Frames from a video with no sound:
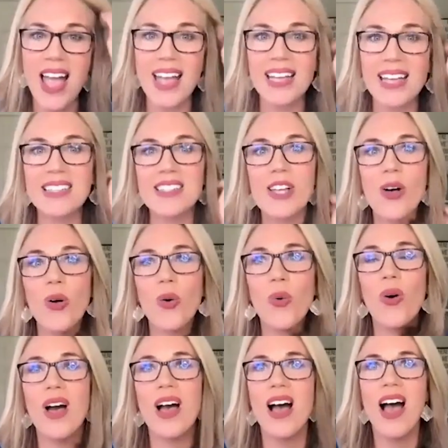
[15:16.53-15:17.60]
And
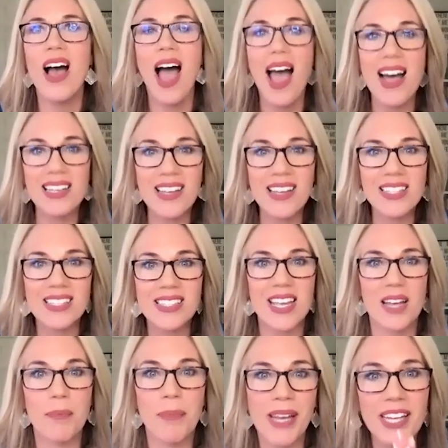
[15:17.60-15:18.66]
so, as I
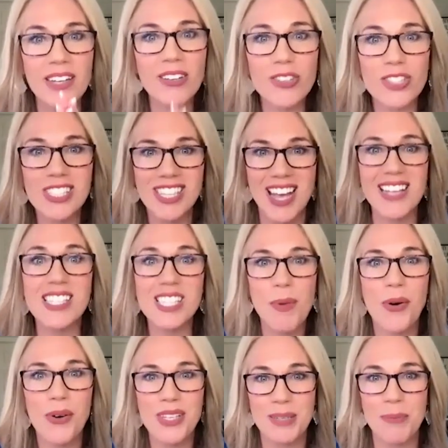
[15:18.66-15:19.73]
said, Peter's
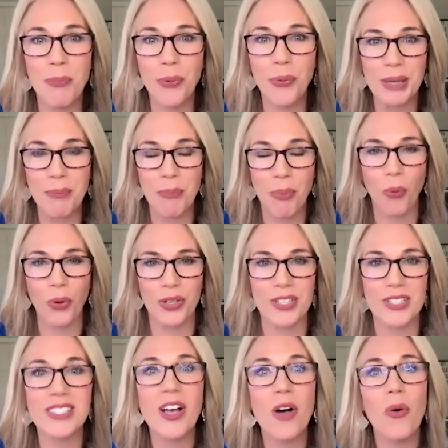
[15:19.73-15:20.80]
testimony is pretty
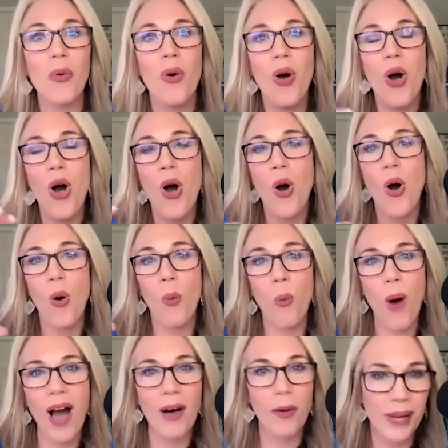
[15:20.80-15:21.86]
important. So,
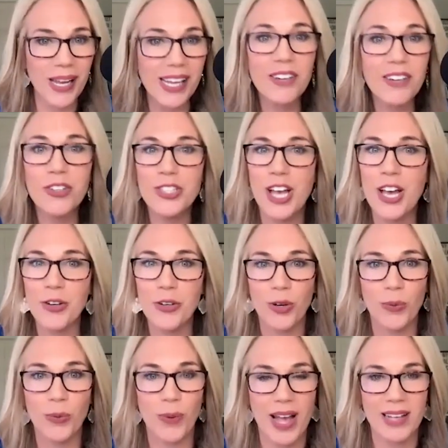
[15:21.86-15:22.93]
while Peter's under
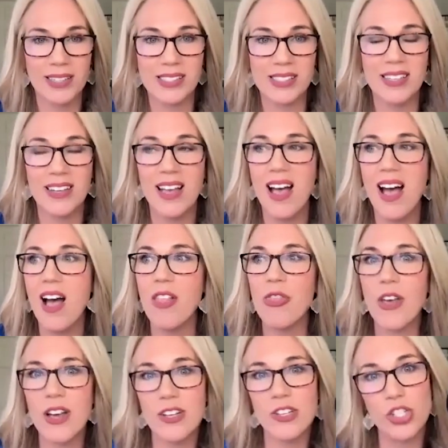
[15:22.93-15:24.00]
arrest,
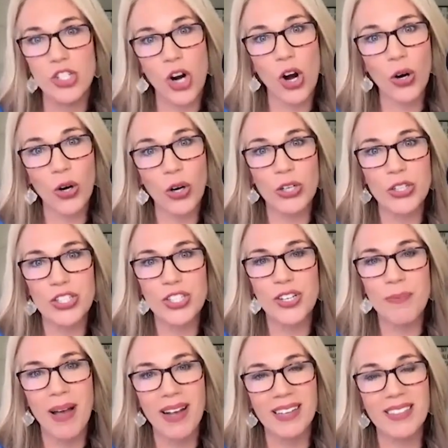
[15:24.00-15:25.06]
the church
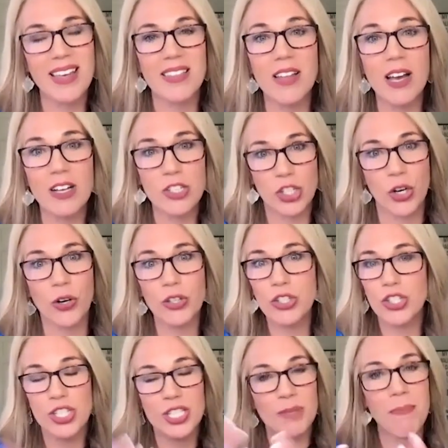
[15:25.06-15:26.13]
back then a
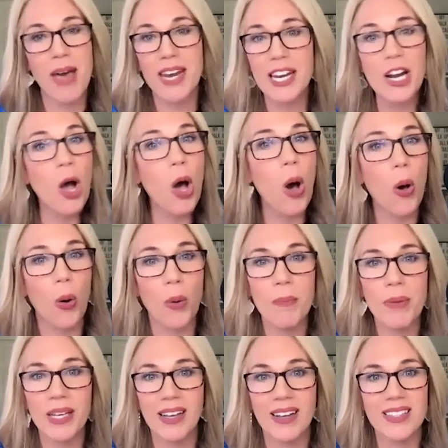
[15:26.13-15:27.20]
church just met in a home
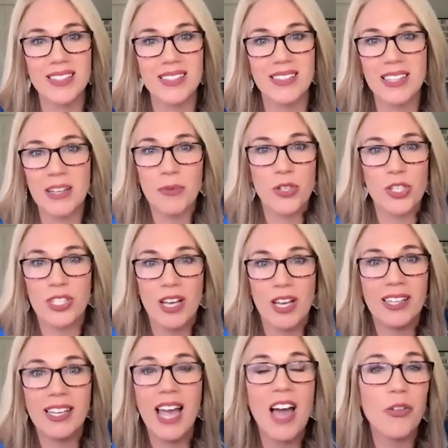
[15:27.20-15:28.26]
because it was just a
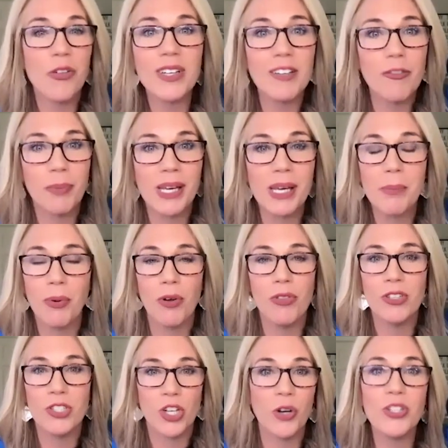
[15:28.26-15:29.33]
gathering of people
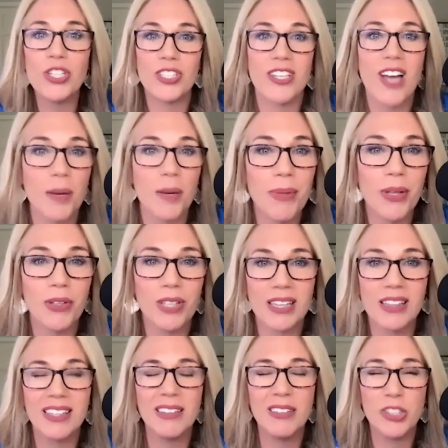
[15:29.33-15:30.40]
the church is not a
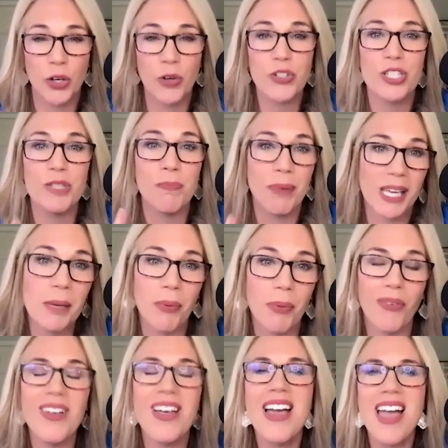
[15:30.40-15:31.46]
building the church is
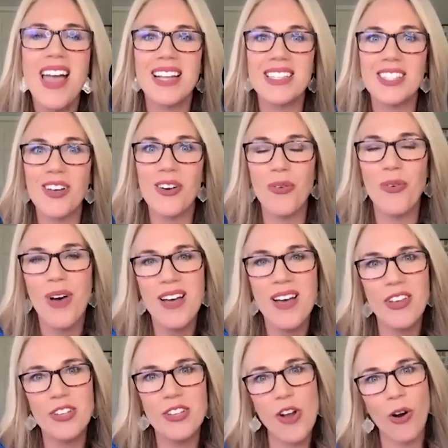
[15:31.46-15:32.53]
people and so
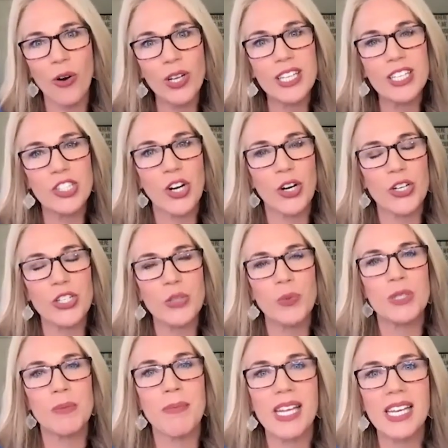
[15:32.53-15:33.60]
the early church
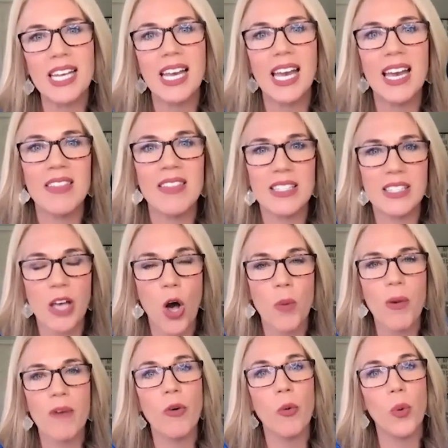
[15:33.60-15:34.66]
was meeting in this
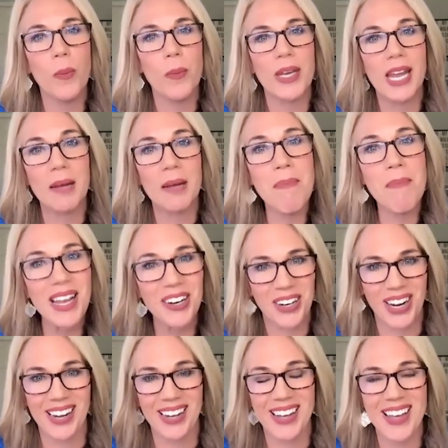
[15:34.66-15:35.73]
home of a woman named
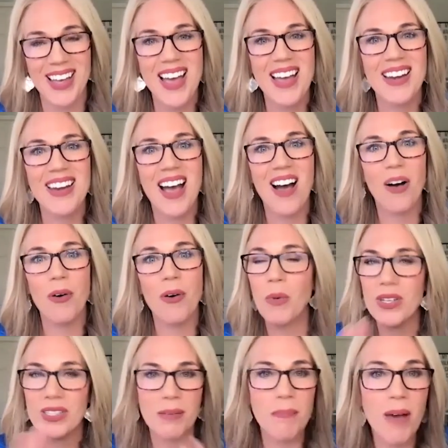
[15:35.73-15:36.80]
mary now it
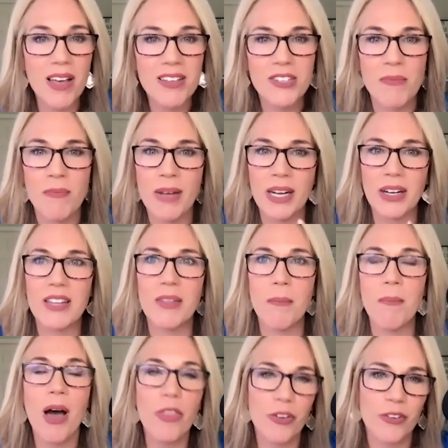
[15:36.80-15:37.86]
wasn't mary the
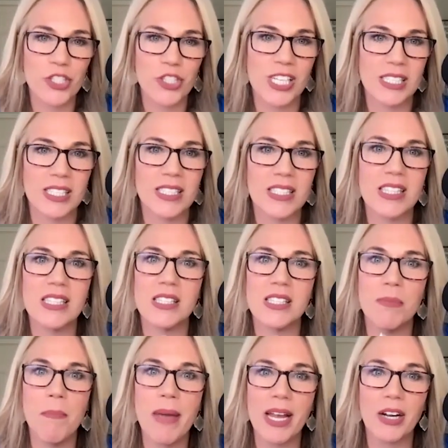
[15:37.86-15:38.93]
mother of jesus this
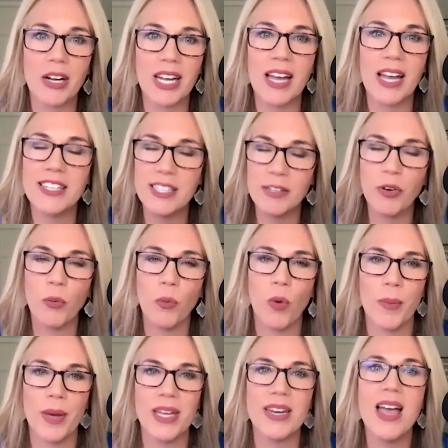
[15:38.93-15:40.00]
is mary a different
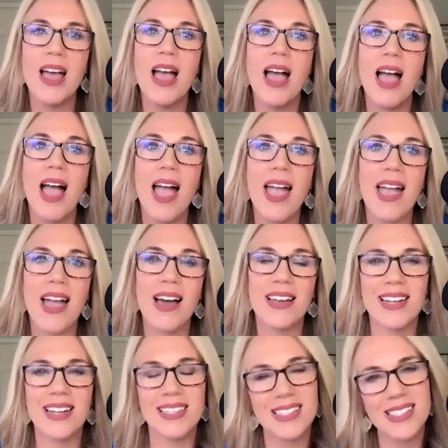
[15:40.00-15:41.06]
woman and
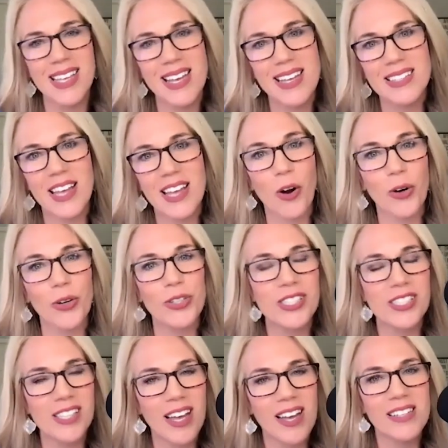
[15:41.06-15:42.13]
it says that her
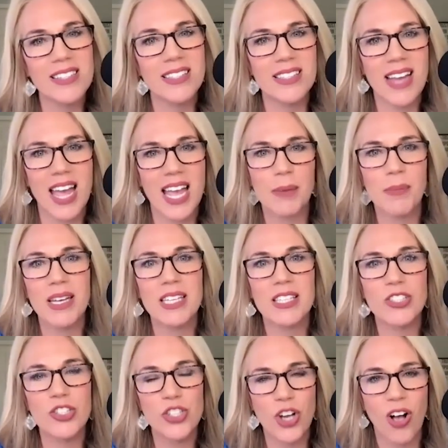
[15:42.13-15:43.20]
son's name
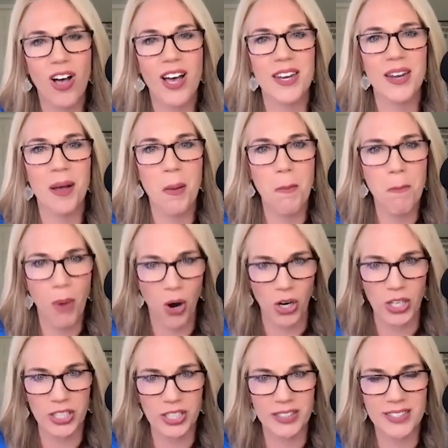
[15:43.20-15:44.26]
is john
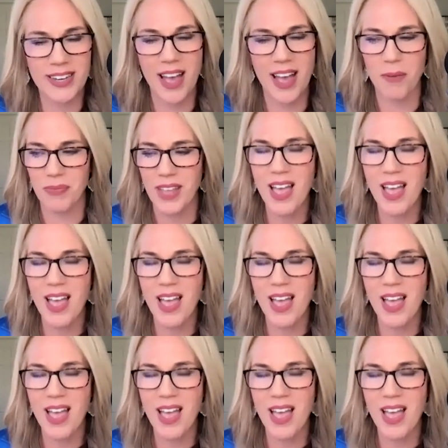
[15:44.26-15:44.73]
mark now